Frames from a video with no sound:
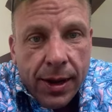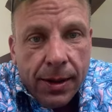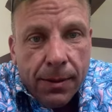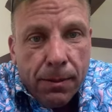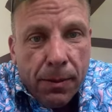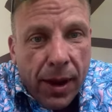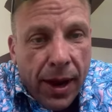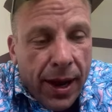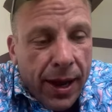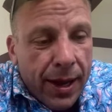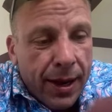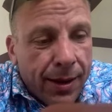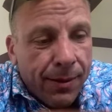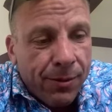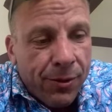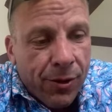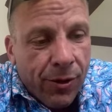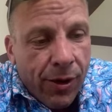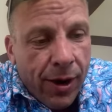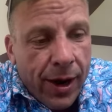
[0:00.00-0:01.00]
Man, I'm
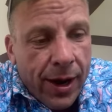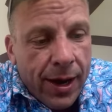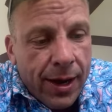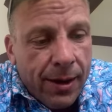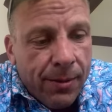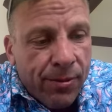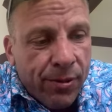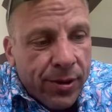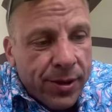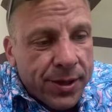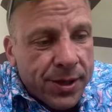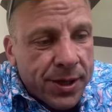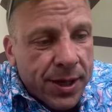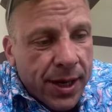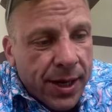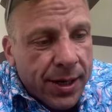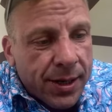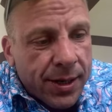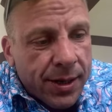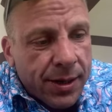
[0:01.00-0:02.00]
great. I
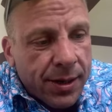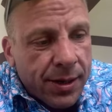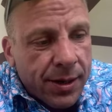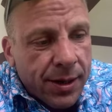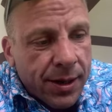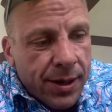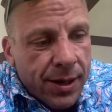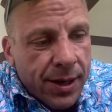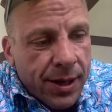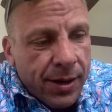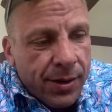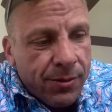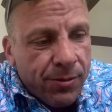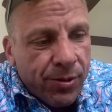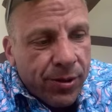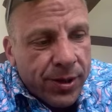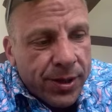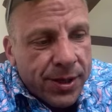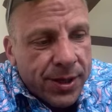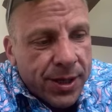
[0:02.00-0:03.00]
appreciate
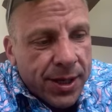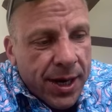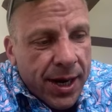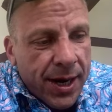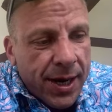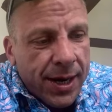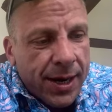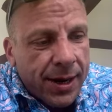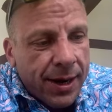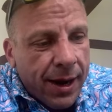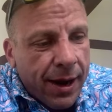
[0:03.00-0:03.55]
appreciate